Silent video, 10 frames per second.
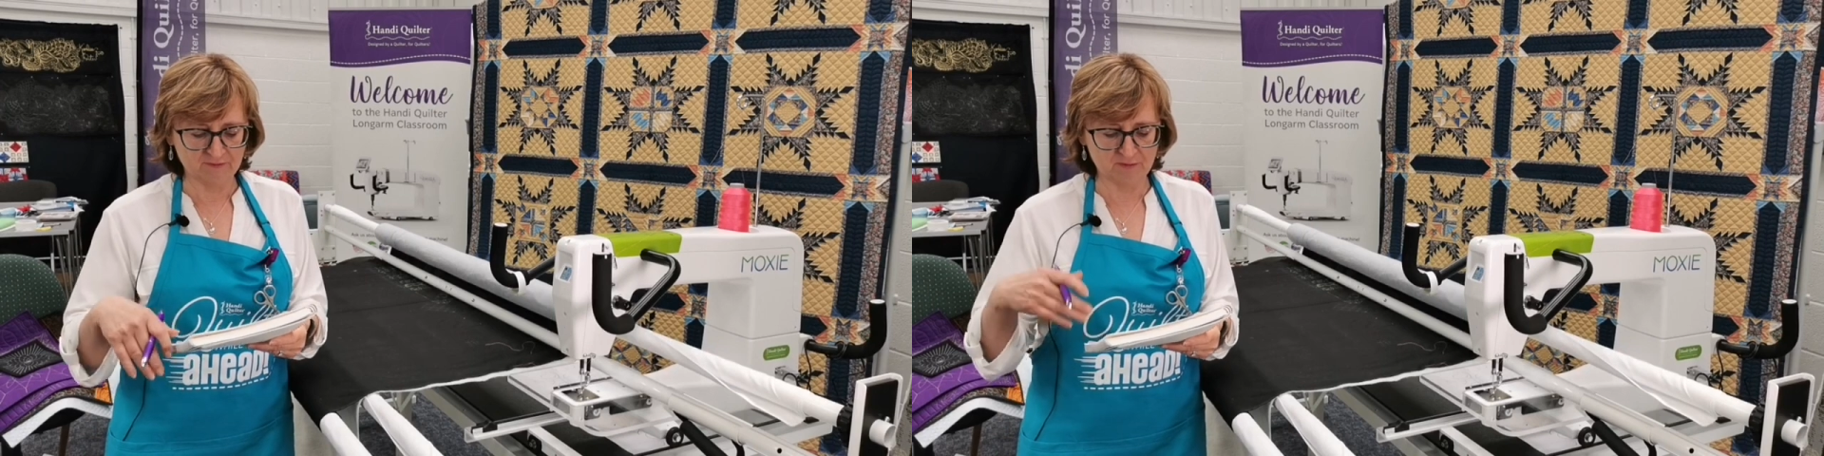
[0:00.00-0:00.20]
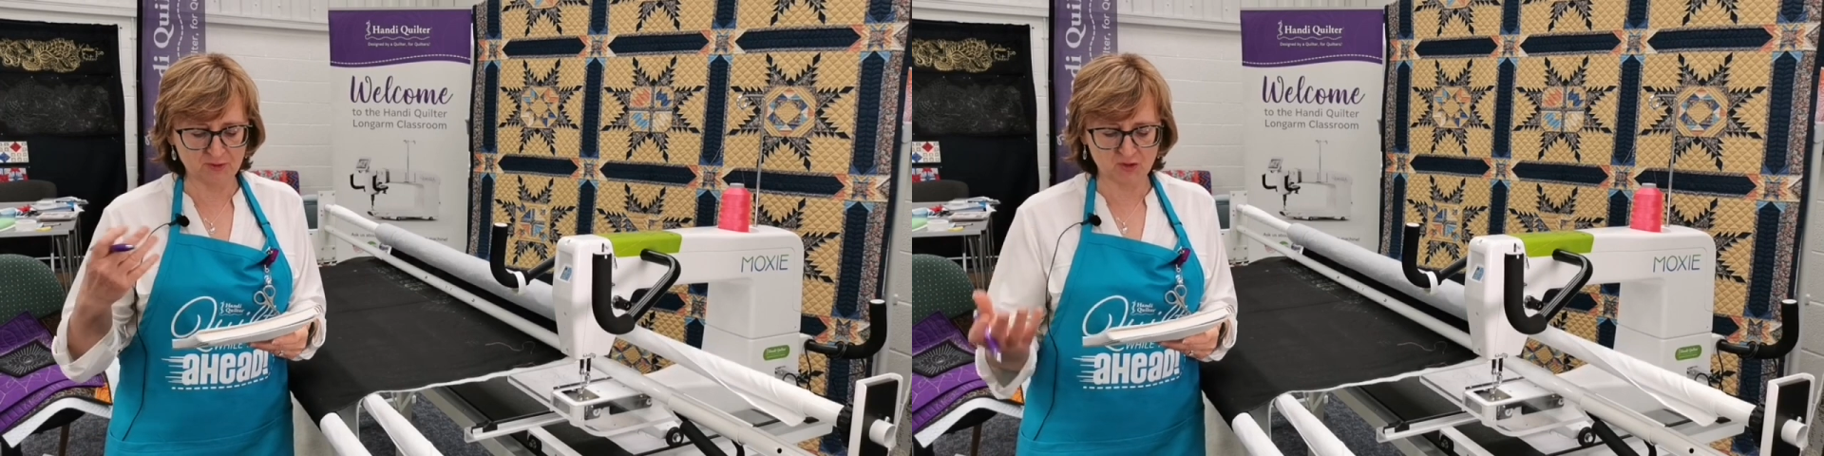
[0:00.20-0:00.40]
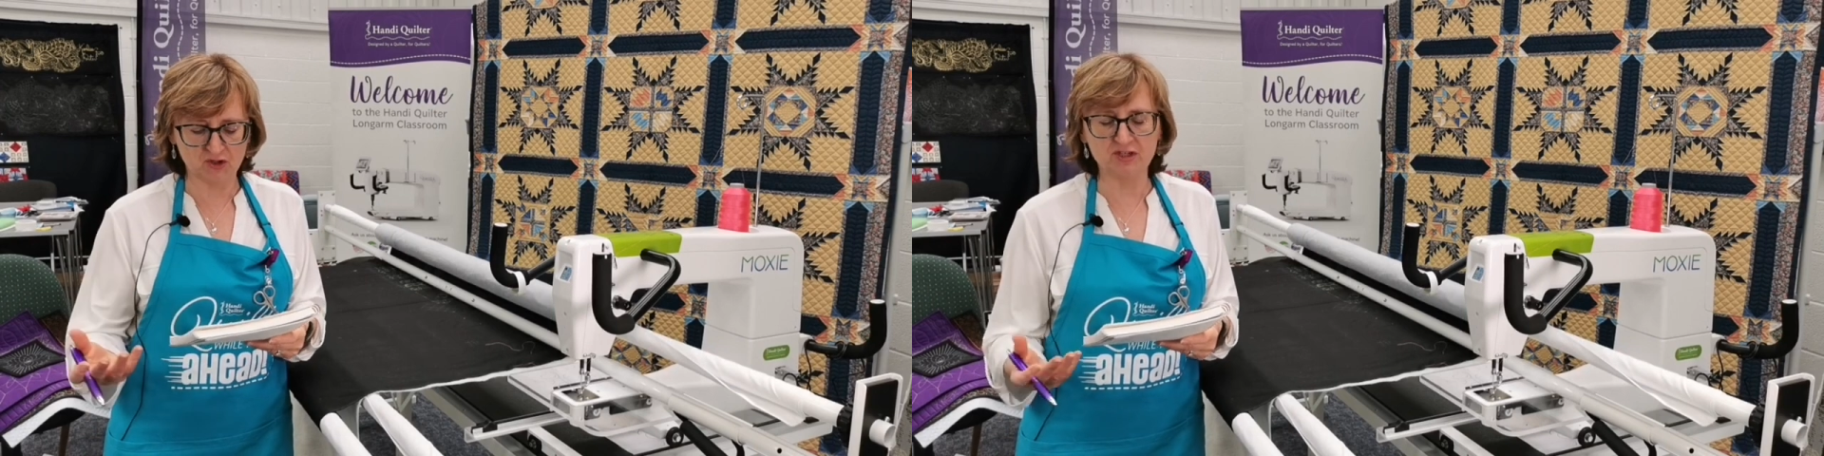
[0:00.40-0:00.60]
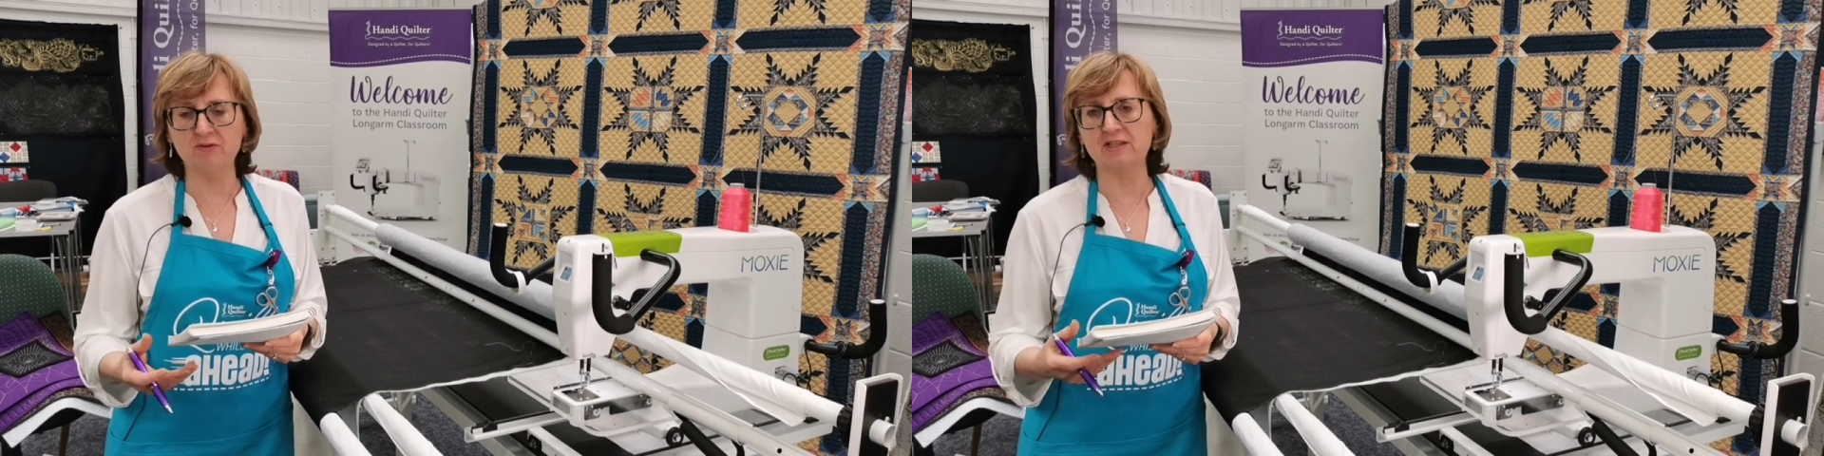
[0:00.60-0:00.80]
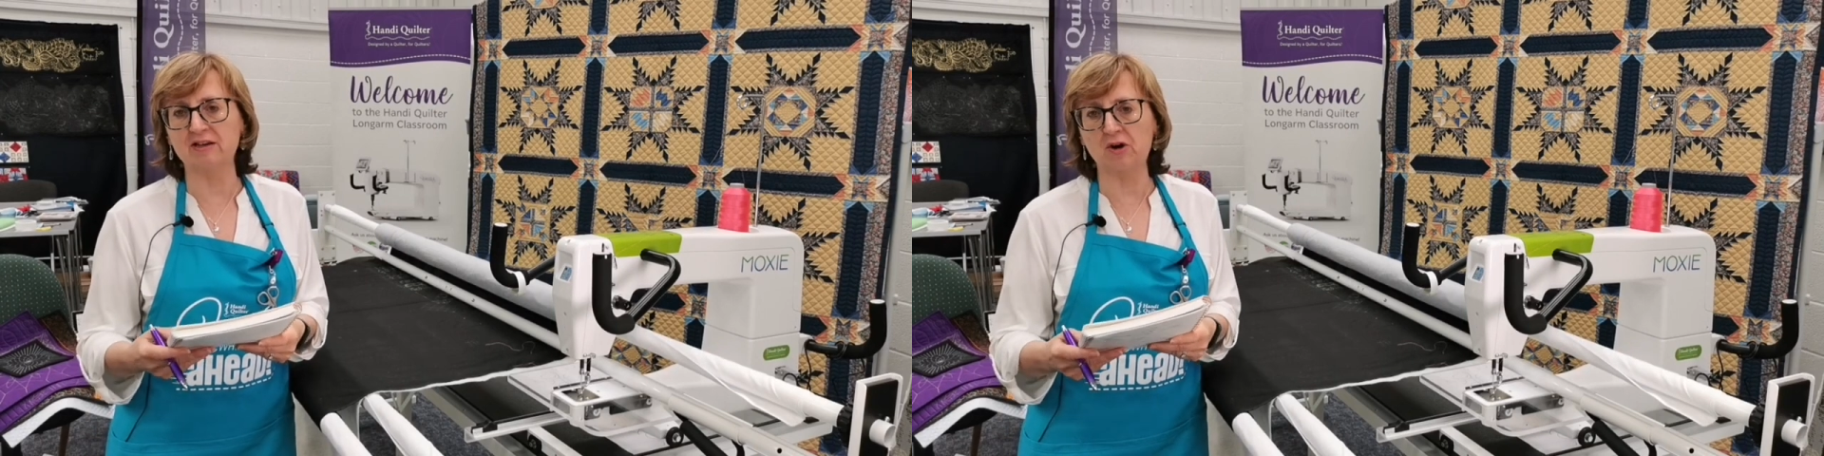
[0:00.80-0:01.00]
For Patricia,
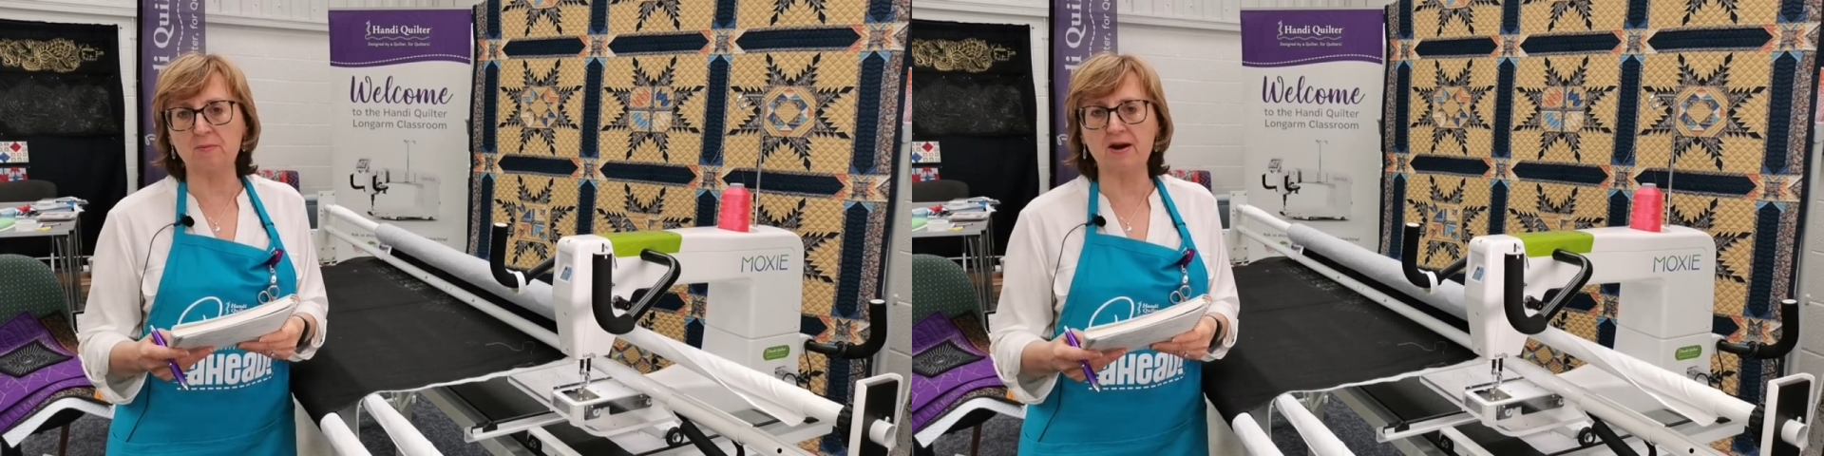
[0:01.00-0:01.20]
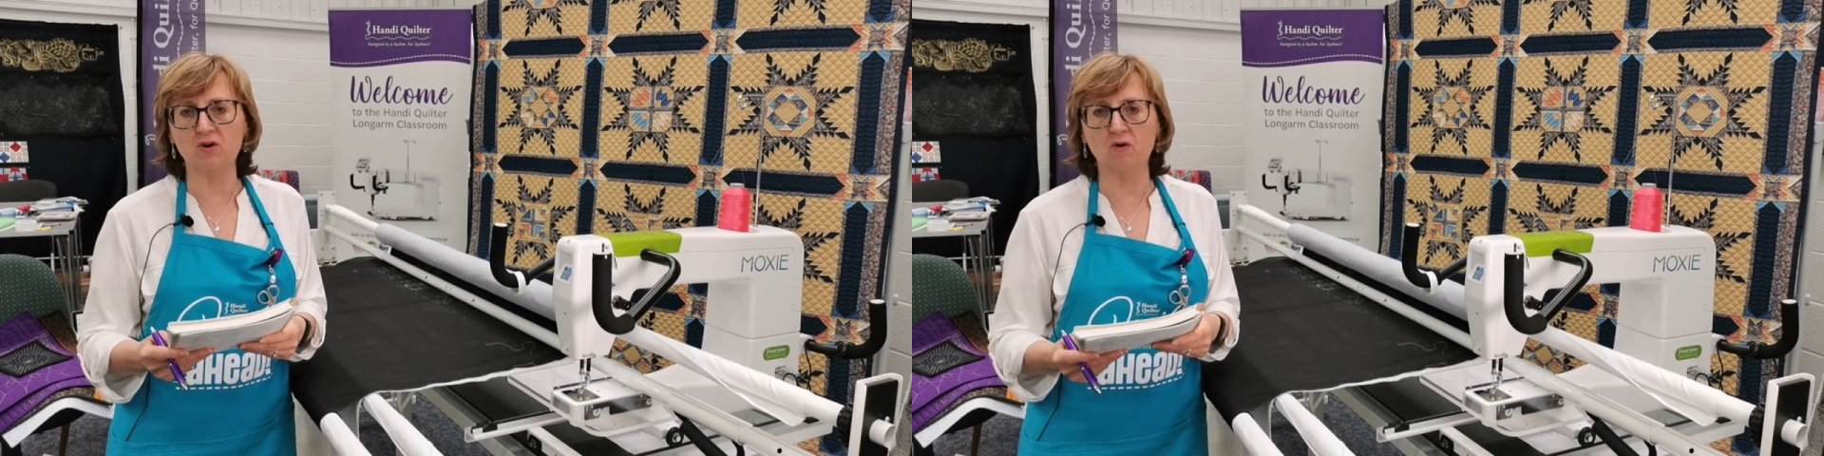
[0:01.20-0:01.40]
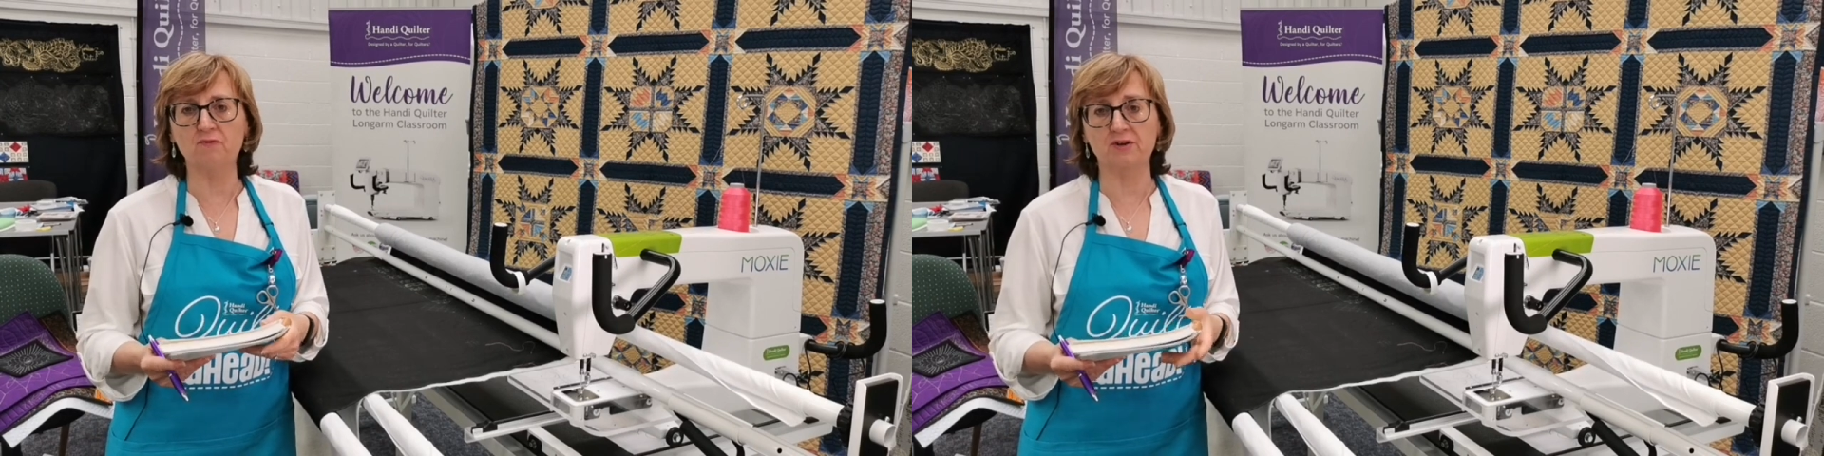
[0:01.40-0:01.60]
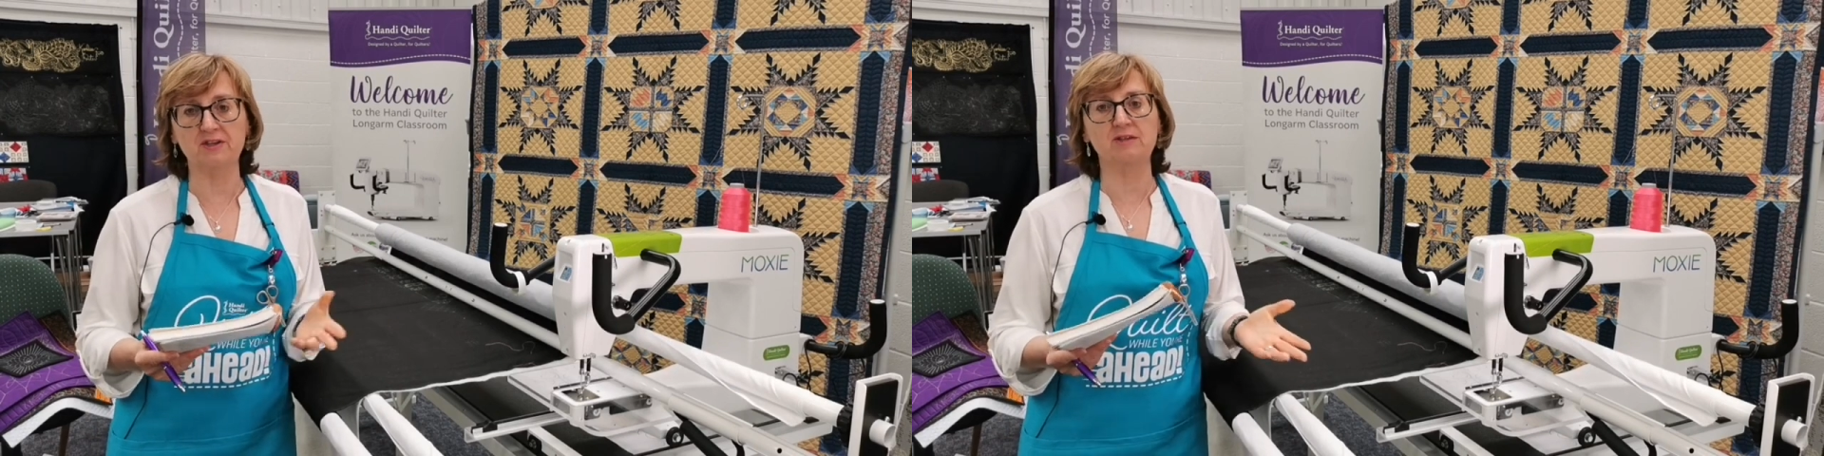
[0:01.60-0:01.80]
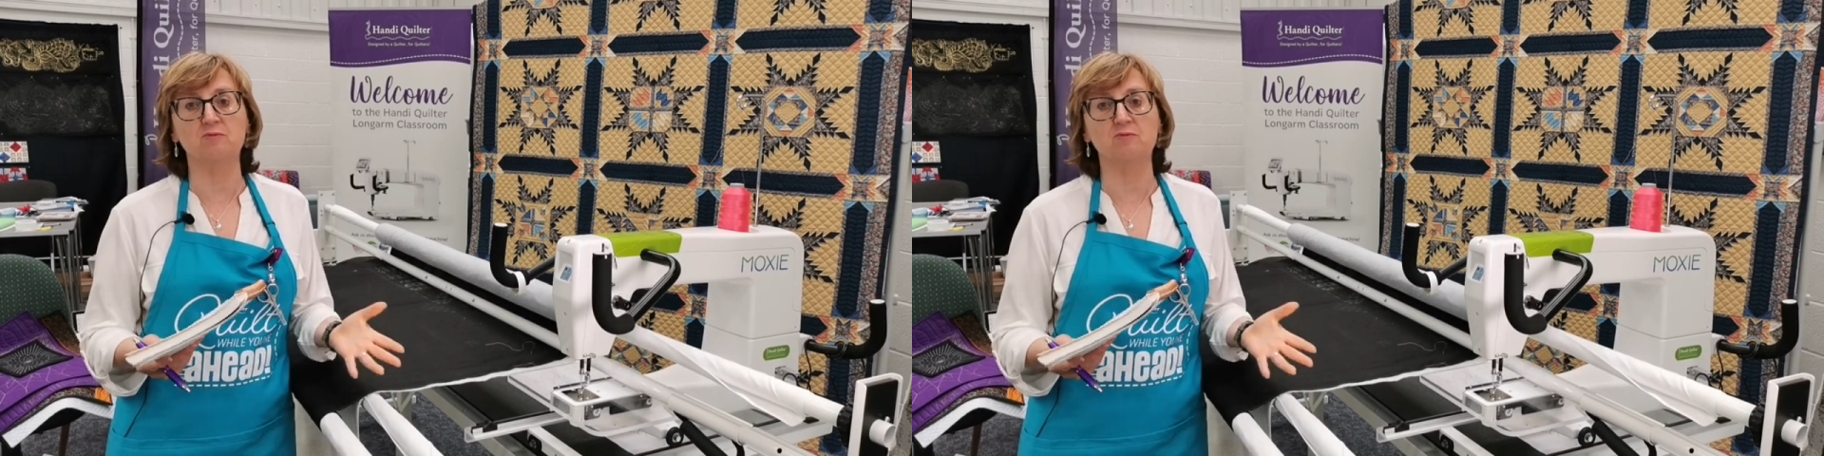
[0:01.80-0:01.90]
it's a lot about confidence,